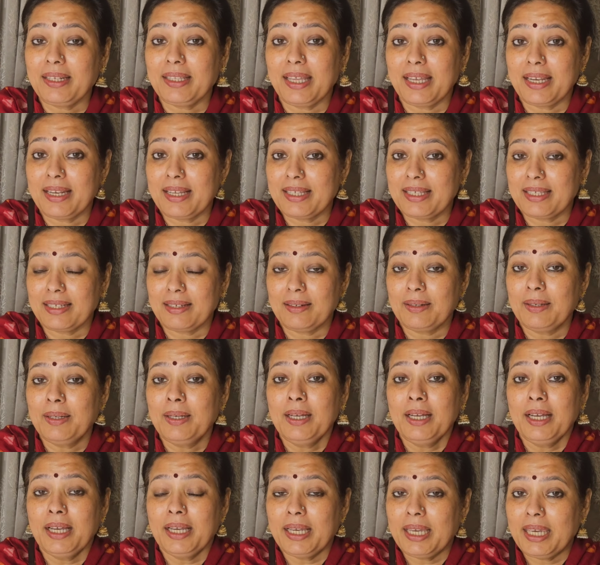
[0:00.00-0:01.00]
There is a
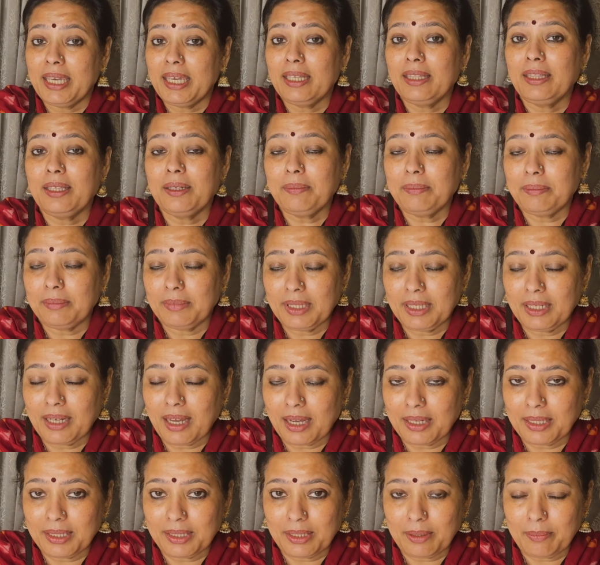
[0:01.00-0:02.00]
Geetam in
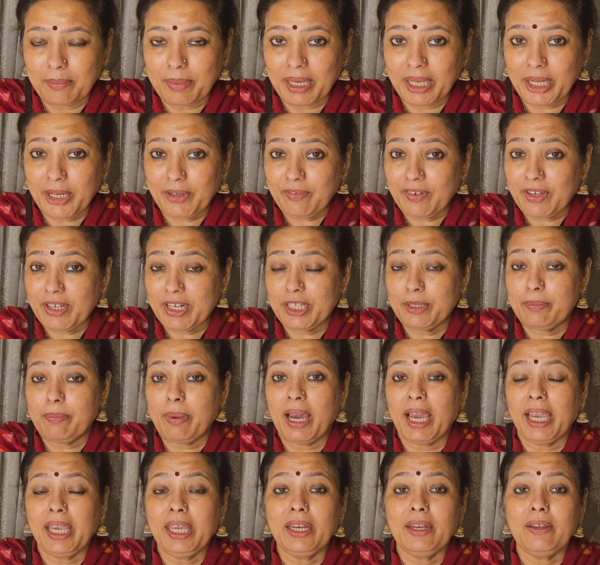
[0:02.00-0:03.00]
Ananda Bhairavi, whereas
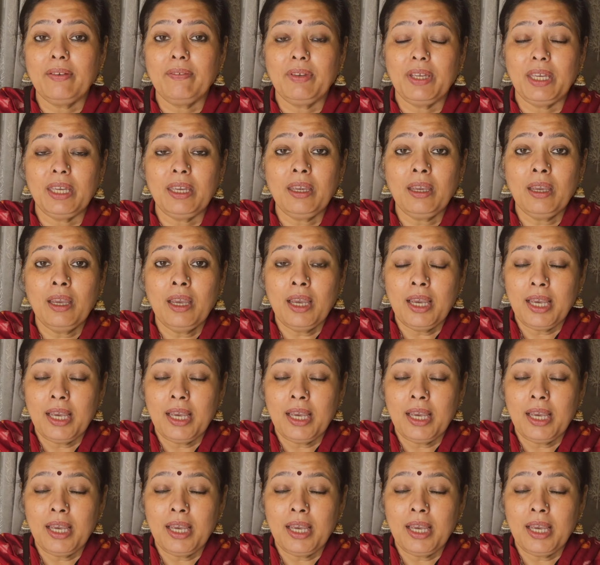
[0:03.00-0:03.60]
Bhairavi